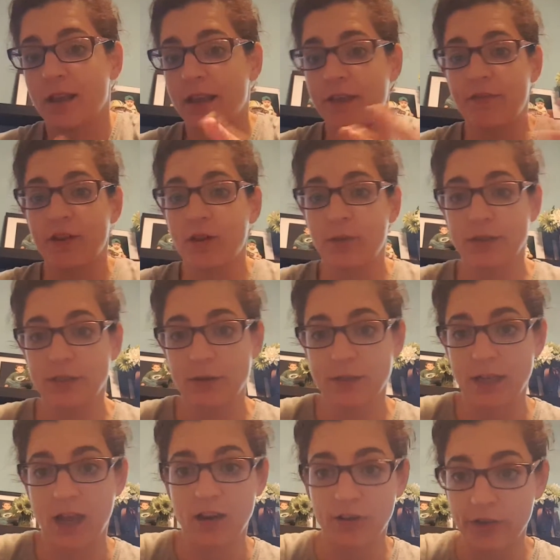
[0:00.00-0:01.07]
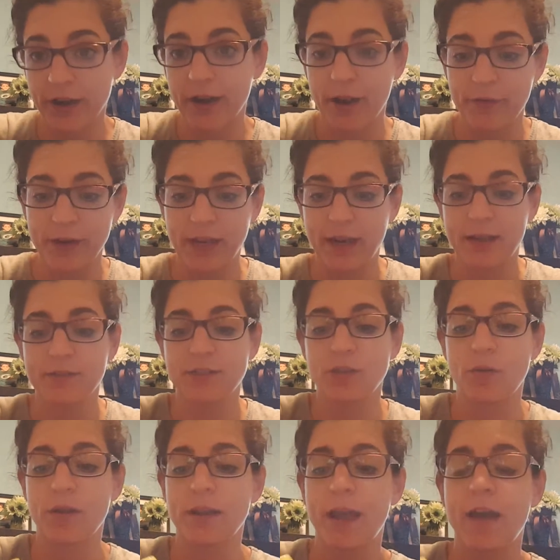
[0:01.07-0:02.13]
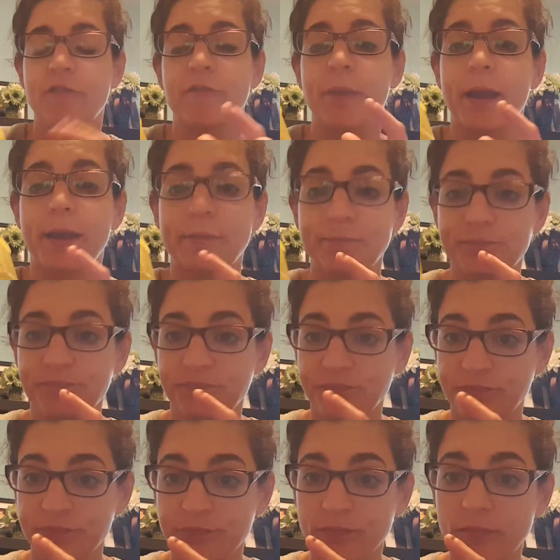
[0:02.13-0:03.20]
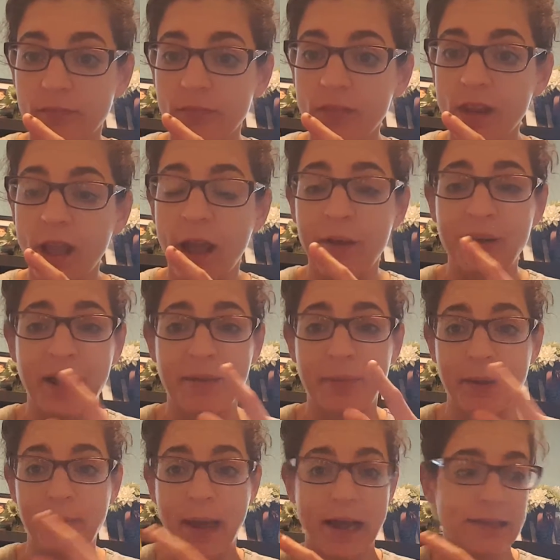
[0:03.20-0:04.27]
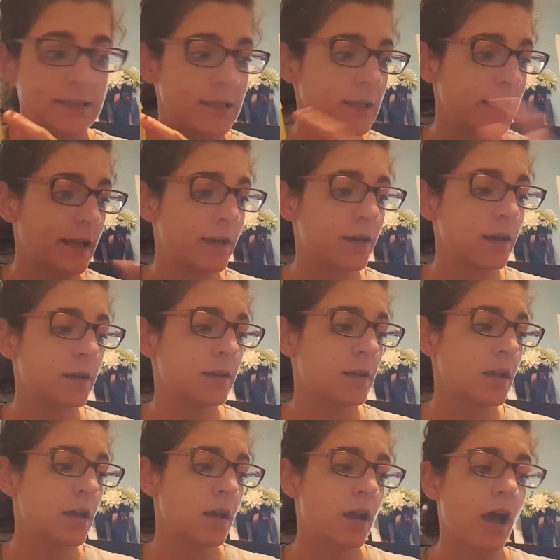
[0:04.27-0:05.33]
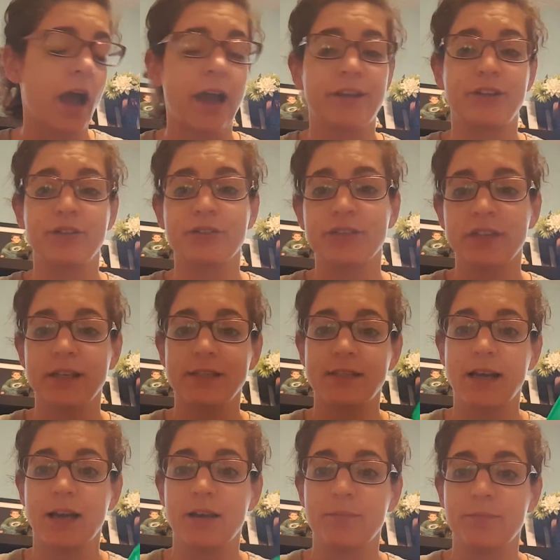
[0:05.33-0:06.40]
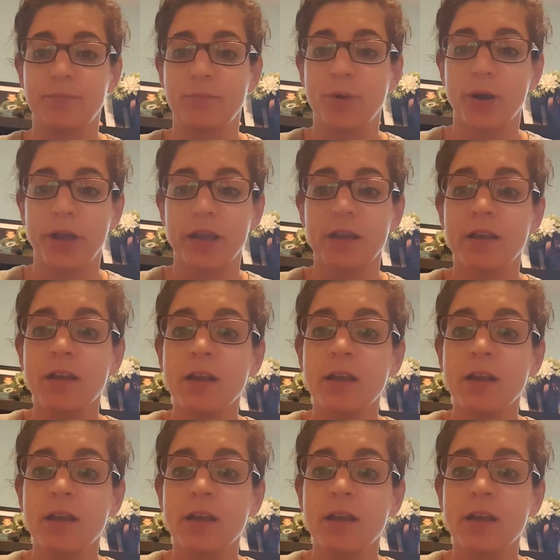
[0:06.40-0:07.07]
Even though if I was hungry, I would eat it. So I would have my pasta in here. I'd usually put